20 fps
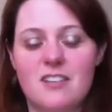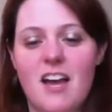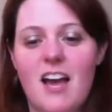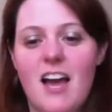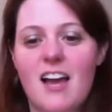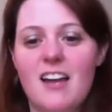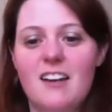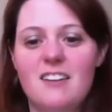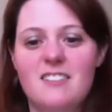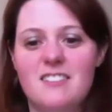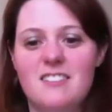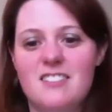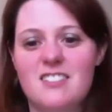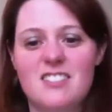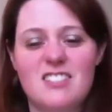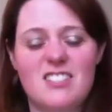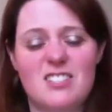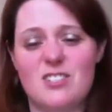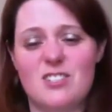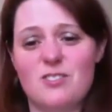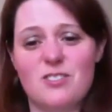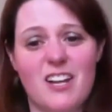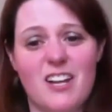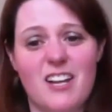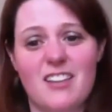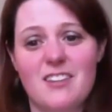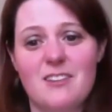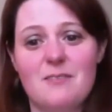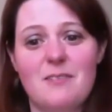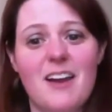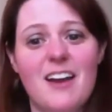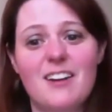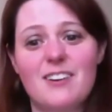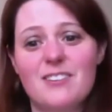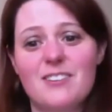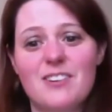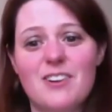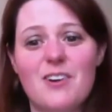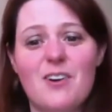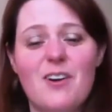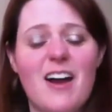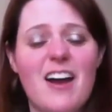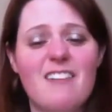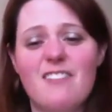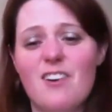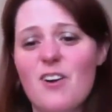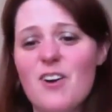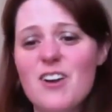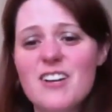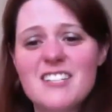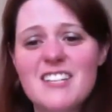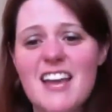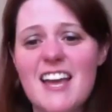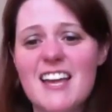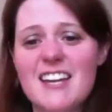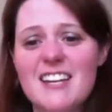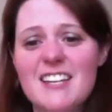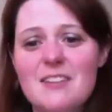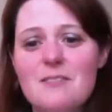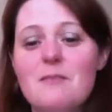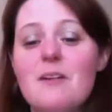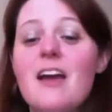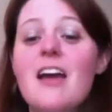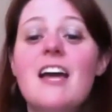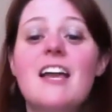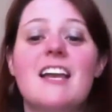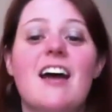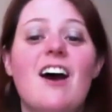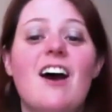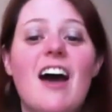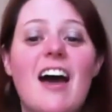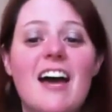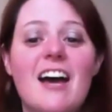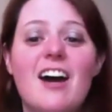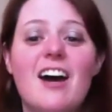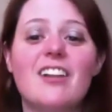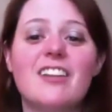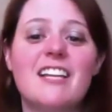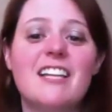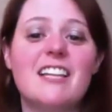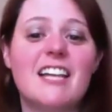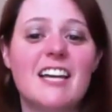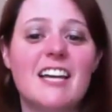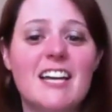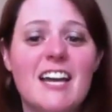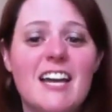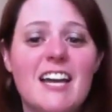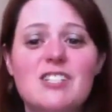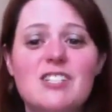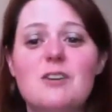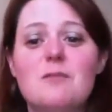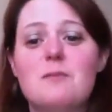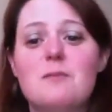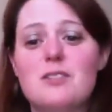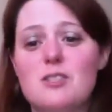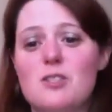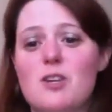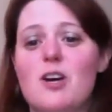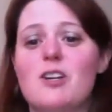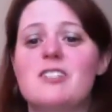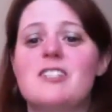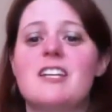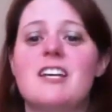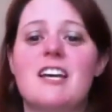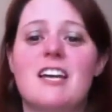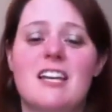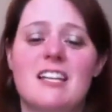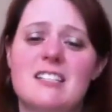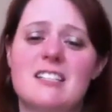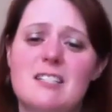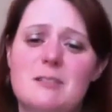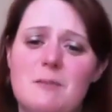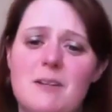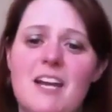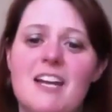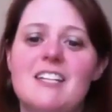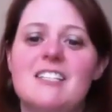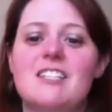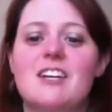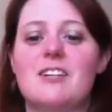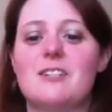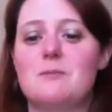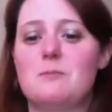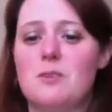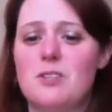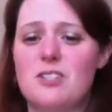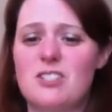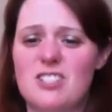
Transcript: I just don't like them. I don't know. I've always hated them. Now I'll eat like ketchup and salsa and spaghetti sauce, but